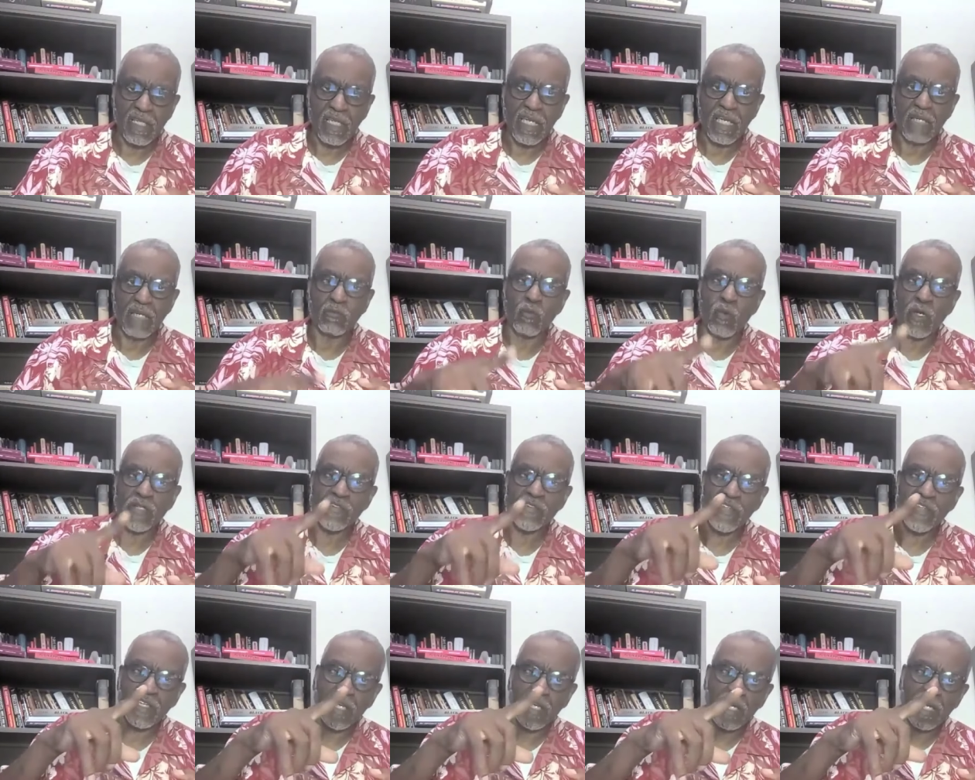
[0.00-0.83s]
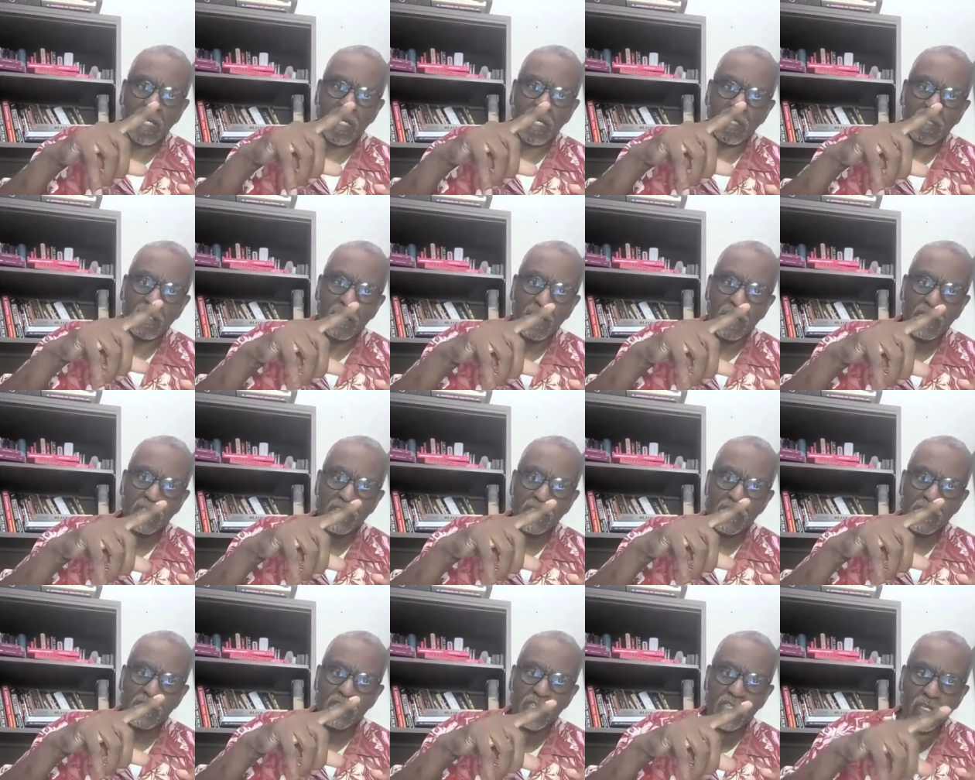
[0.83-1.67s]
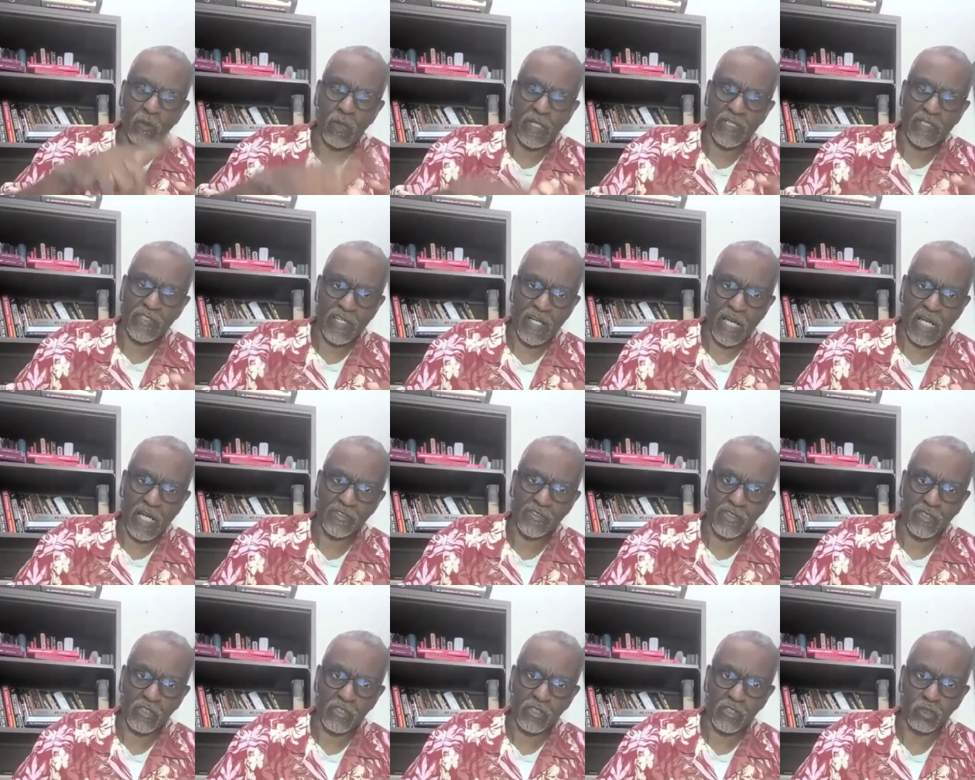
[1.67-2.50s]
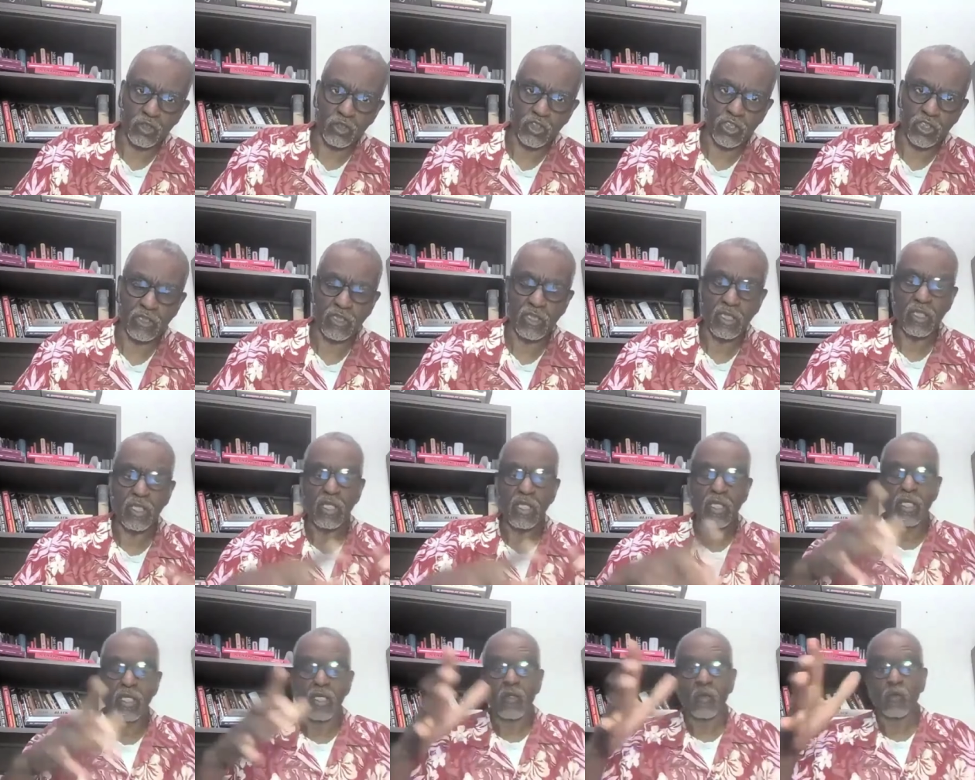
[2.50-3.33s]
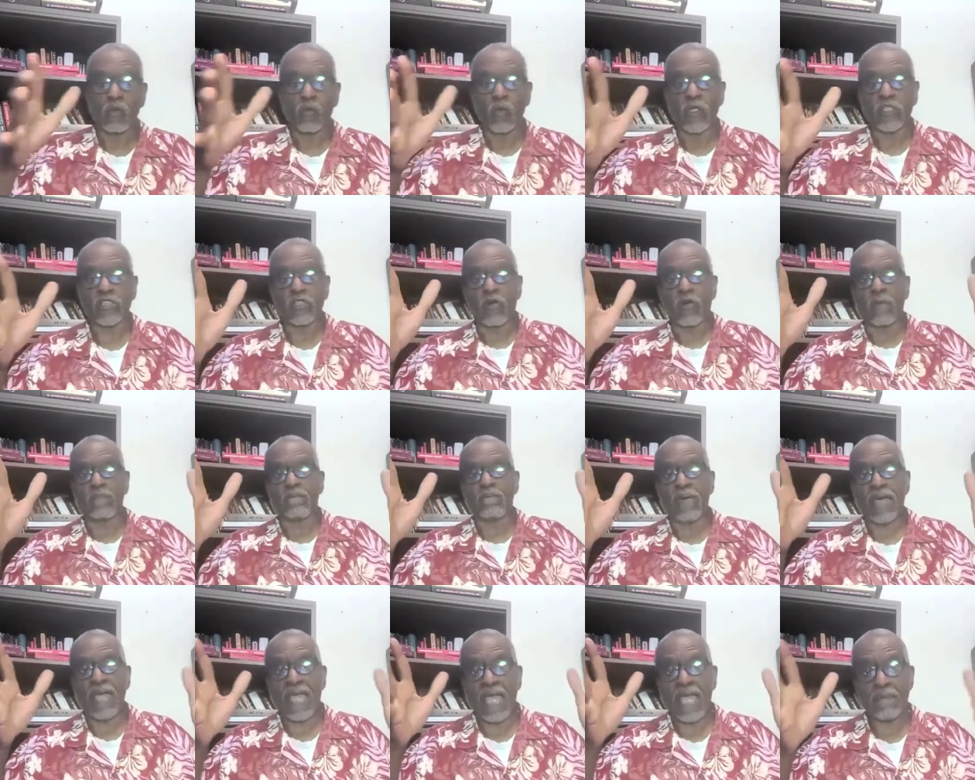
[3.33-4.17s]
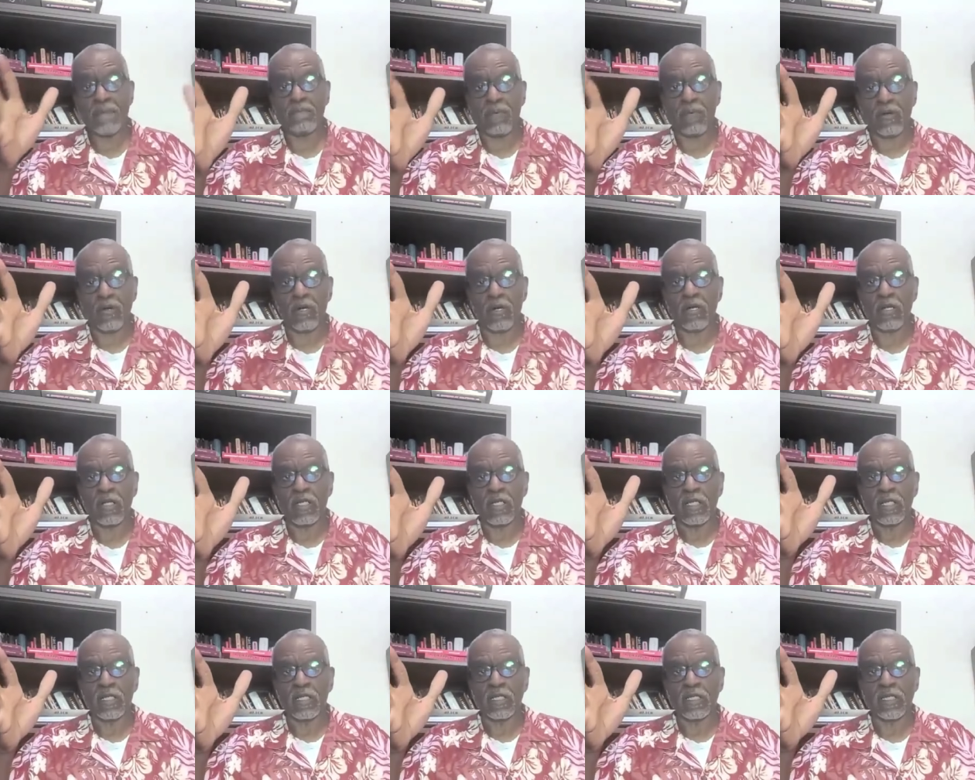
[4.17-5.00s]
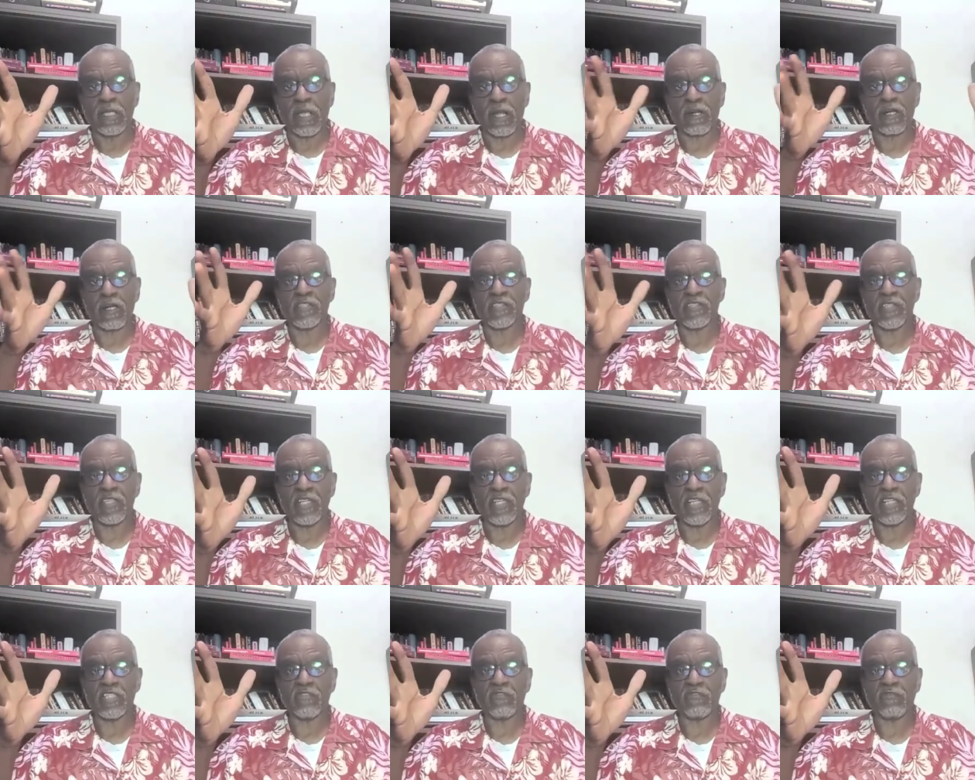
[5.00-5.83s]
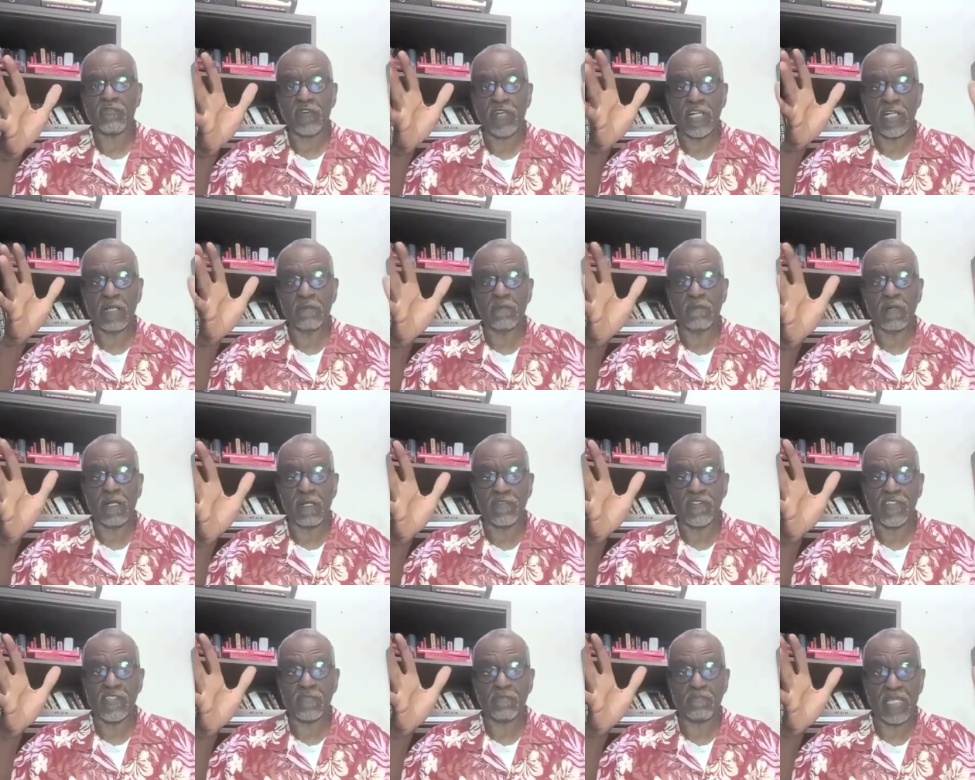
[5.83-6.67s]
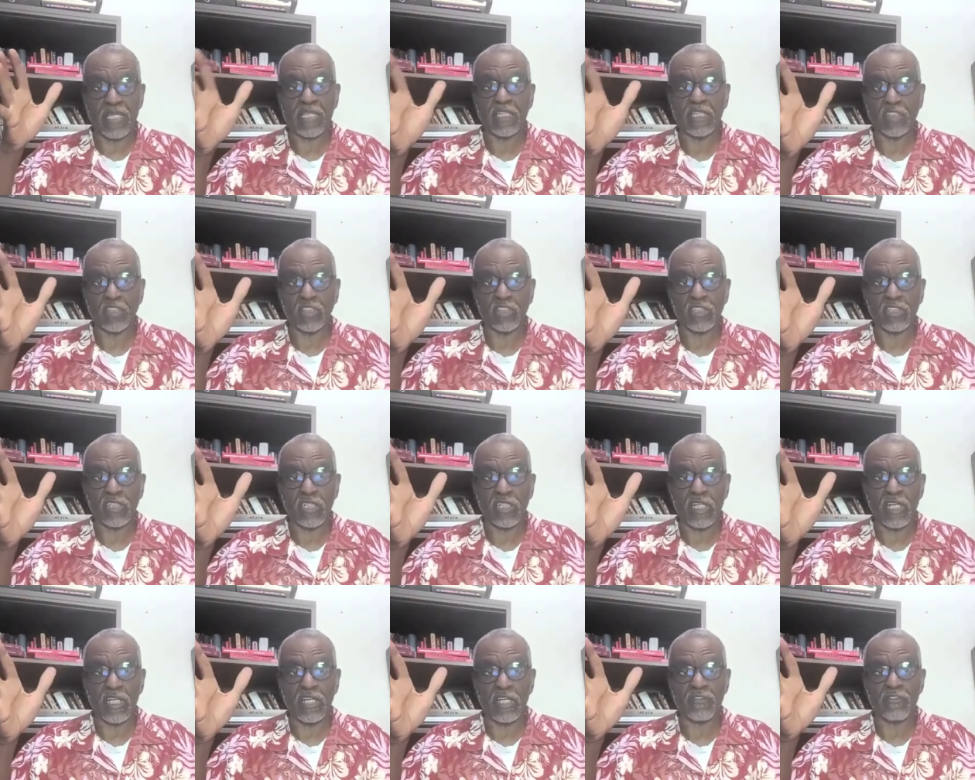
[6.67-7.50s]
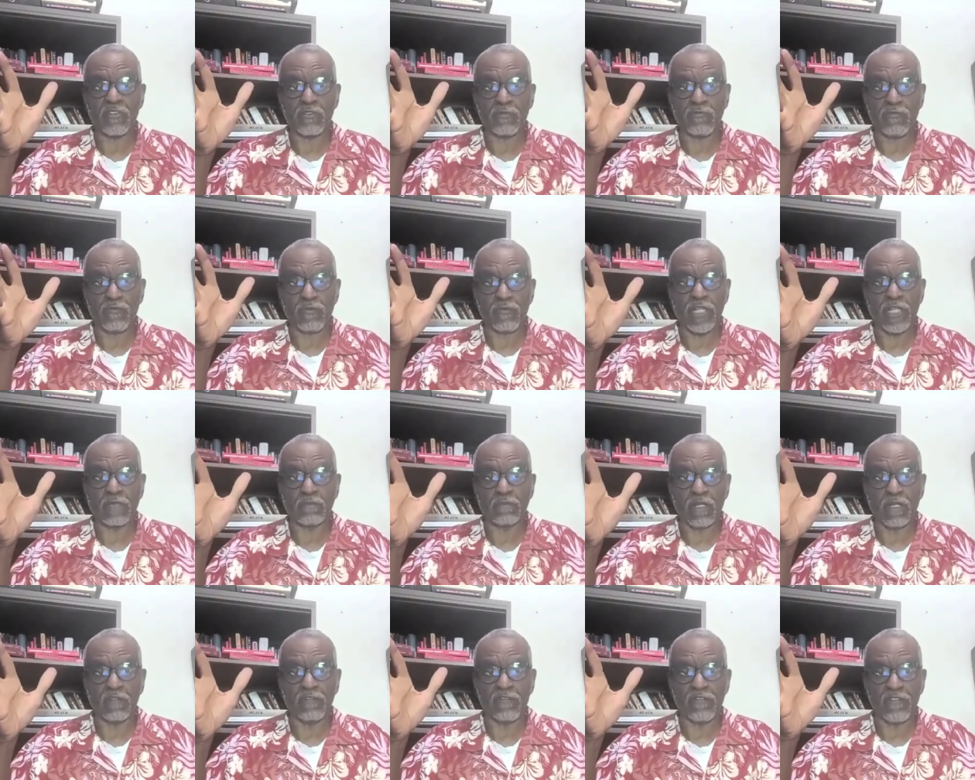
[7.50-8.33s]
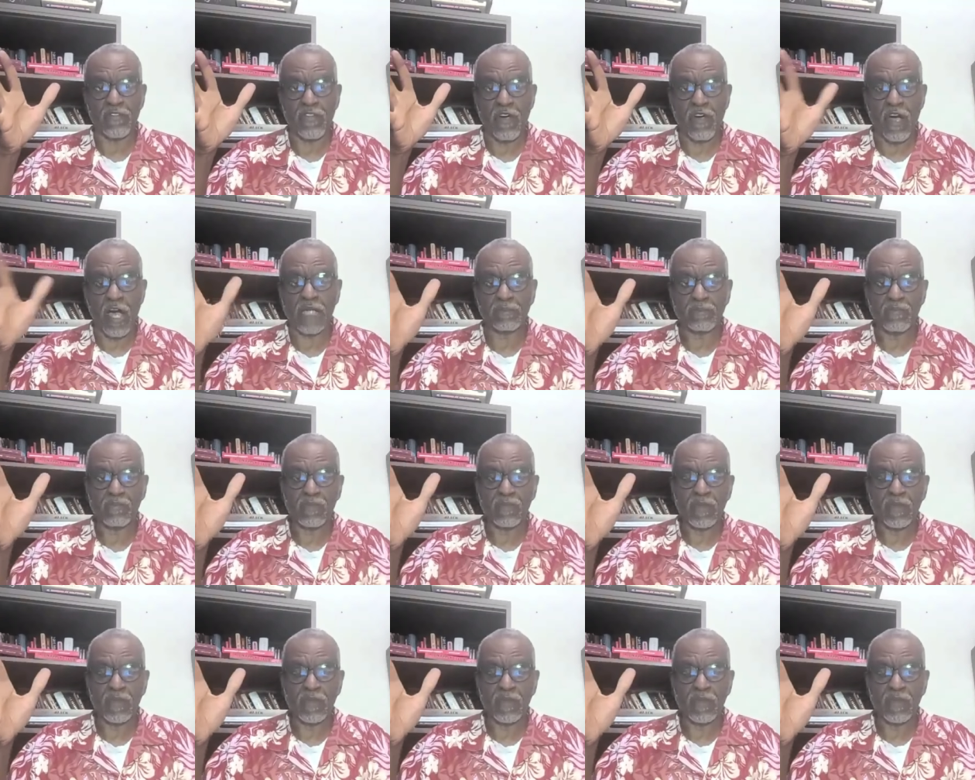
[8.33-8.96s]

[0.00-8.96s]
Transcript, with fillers: And once again, look to the US Constitution, which on paper guarantees freedom of speech and freedom of thought.